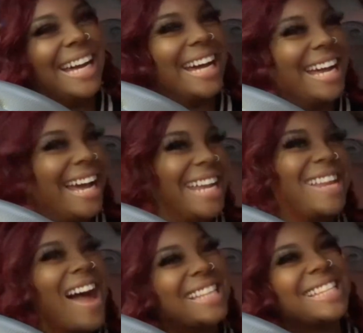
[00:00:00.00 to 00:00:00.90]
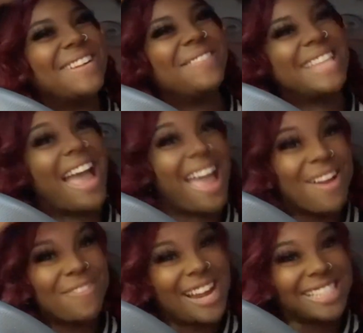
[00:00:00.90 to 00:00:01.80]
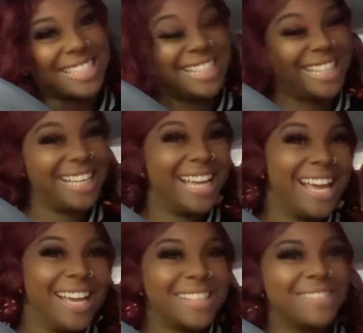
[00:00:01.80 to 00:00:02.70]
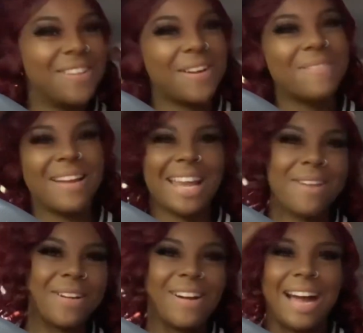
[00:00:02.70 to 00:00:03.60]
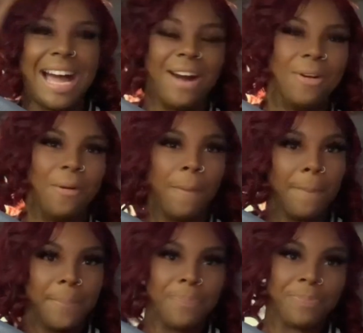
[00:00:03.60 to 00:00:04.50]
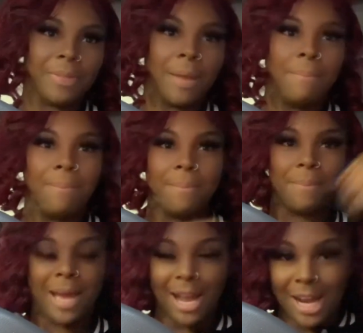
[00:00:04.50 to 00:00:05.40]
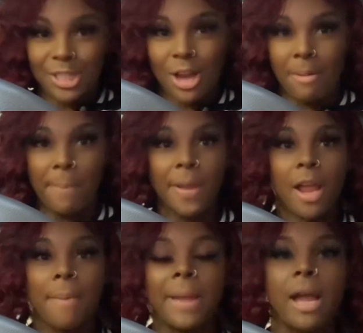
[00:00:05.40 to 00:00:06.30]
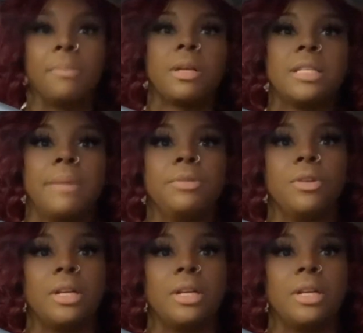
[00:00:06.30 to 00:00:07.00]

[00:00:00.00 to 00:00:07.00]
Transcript: Y'all see him with the air freshener smoking my damn car out. But all right, y'all, I'm gonna pick y'all back up because I'm doing